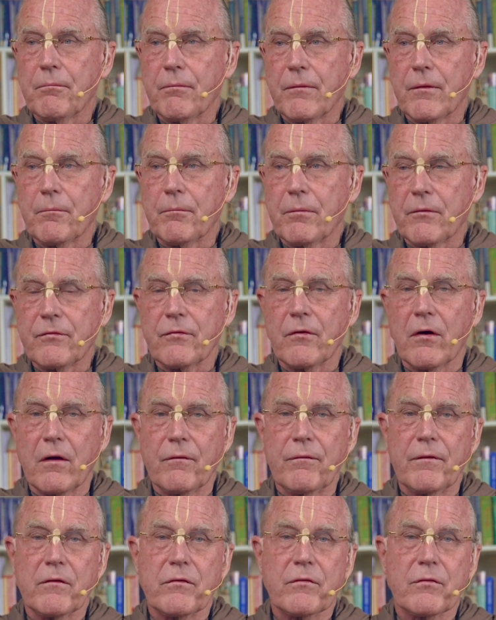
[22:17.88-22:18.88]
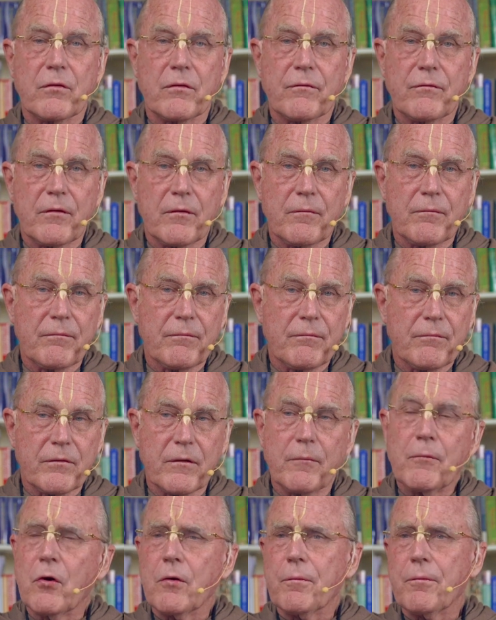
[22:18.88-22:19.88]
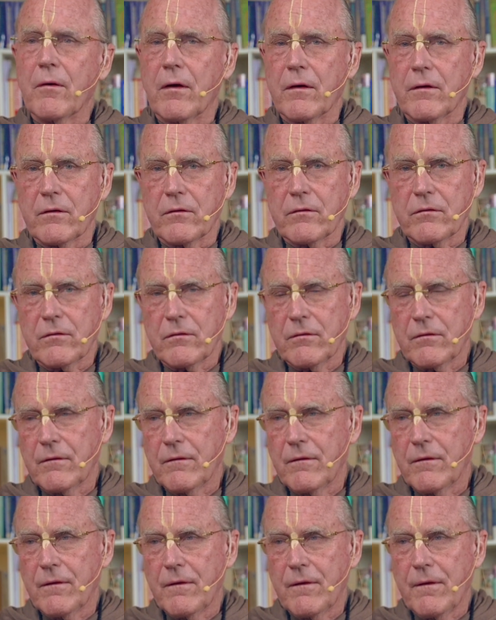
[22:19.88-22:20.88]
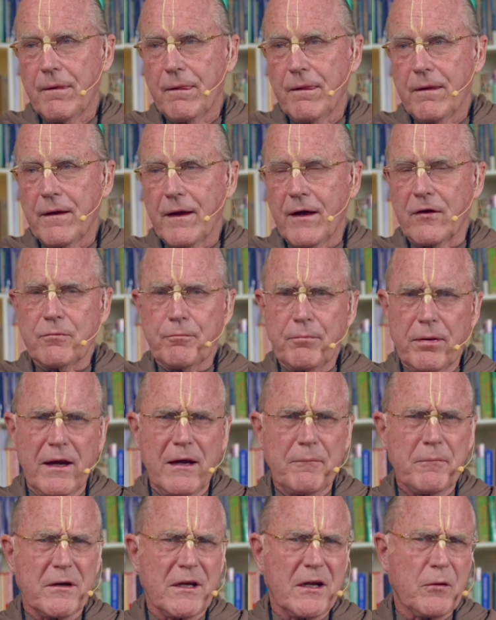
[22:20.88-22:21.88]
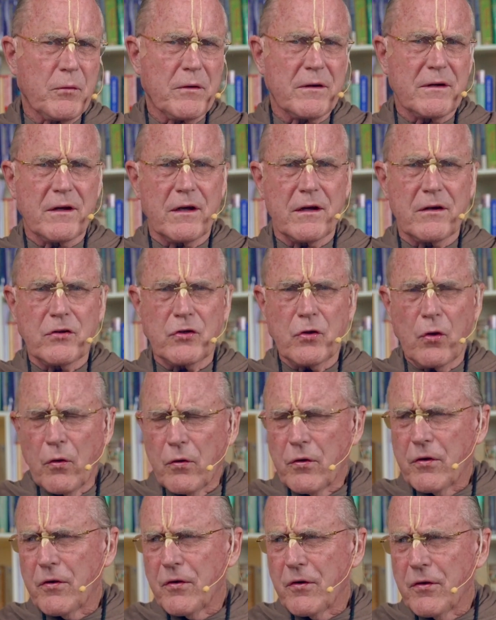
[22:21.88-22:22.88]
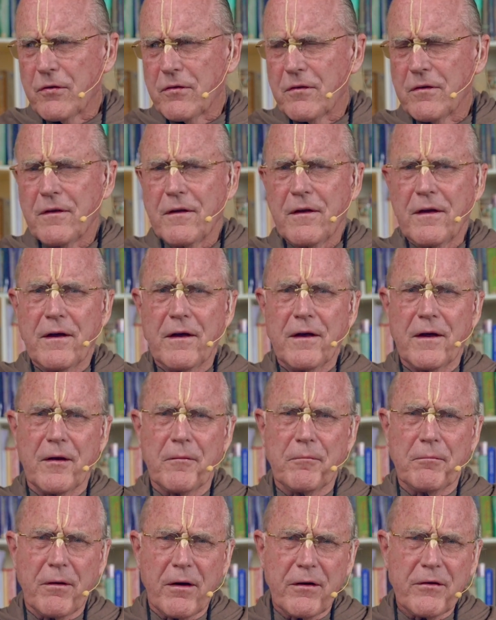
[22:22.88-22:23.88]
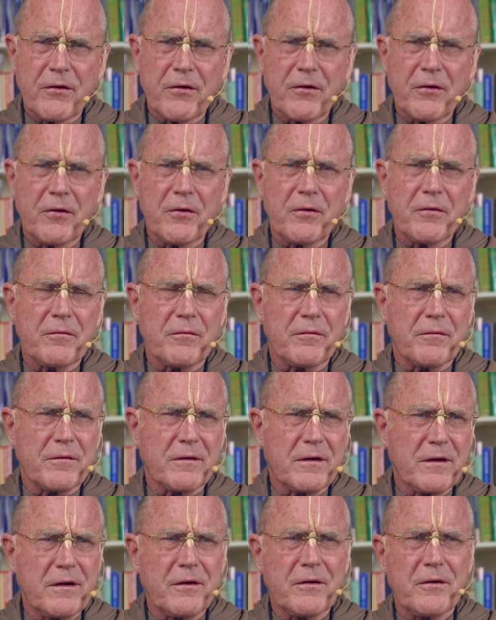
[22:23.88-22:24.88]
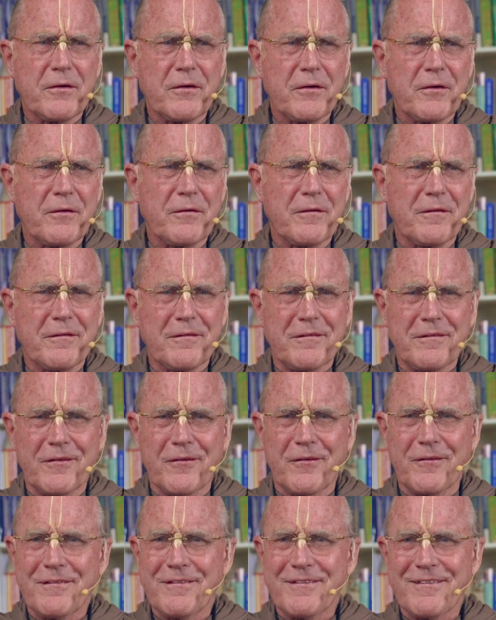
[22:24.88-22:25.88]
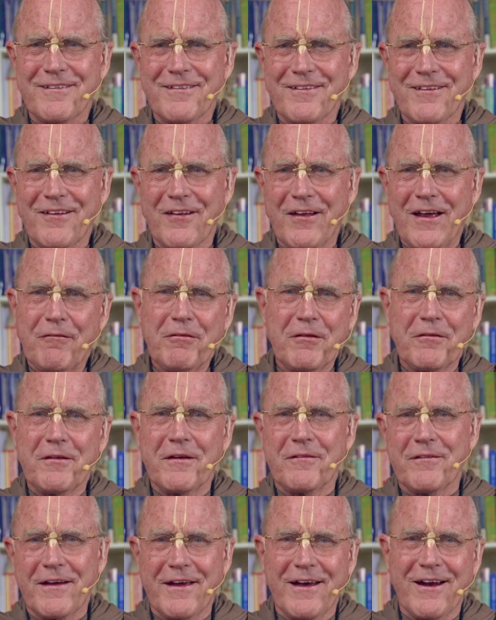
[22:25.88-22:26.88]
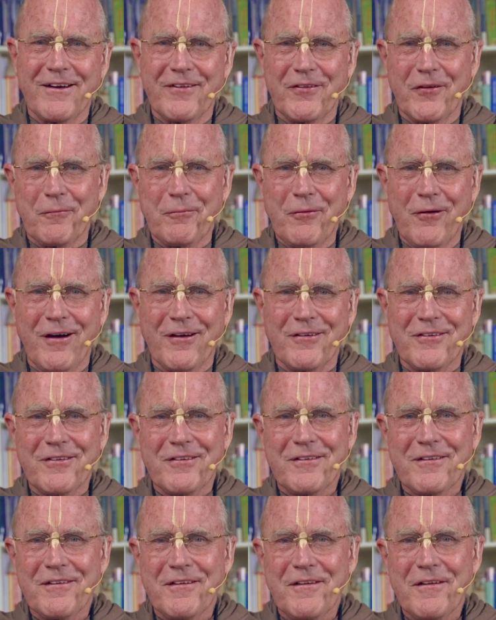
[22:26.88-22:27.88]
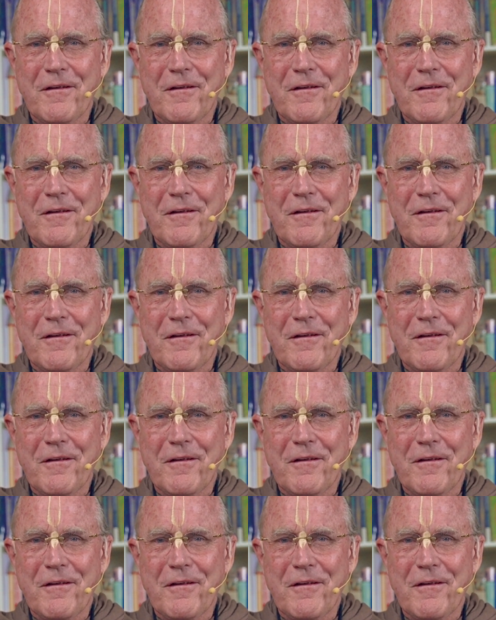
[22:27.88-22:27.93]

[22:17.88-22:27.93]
the prasad they served him, the milk products. As payment, he would get yogurt and butter and kheer and everything they had in their pots.